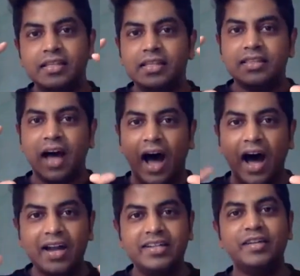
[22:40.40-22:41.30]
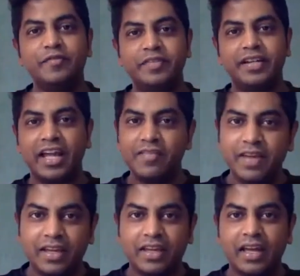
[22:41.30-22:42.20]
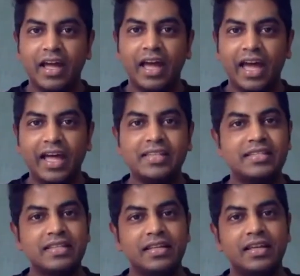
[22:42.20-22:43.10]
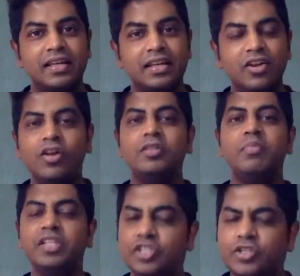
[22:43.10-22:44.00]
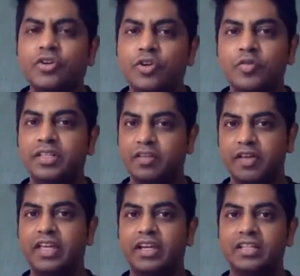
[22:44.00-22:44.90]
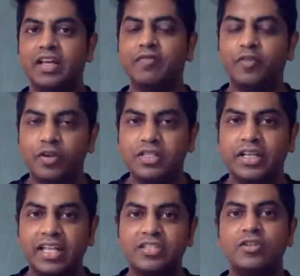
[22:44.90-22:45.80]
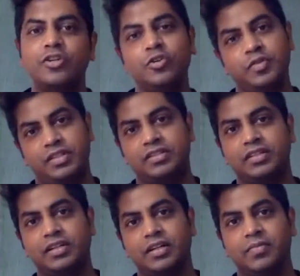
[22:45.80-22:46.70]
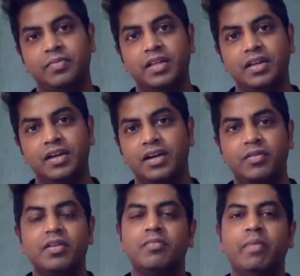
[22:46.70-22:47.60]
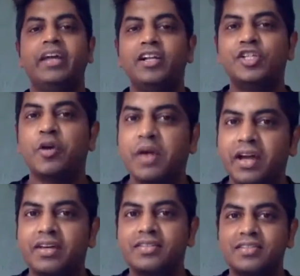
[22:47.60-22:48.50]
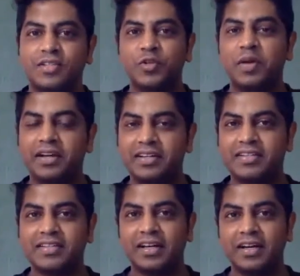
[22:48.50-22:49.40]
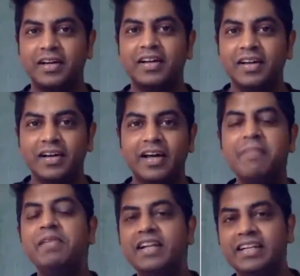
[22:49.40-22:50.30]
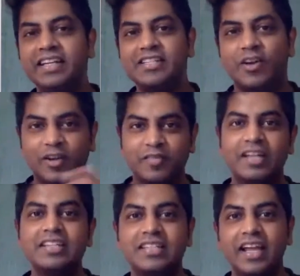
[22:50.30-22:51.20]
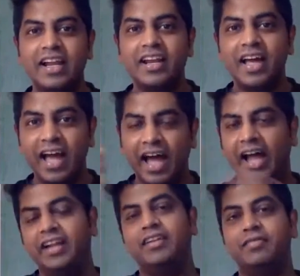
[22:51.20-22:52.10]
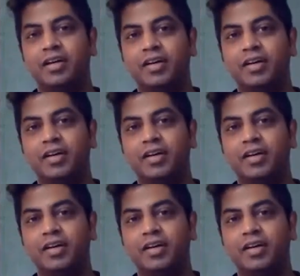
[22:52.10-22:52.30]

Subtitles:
The art of driving has not much to do with the vehicles. Of course, it has to do with Michael Schumacher's abilities on one side, and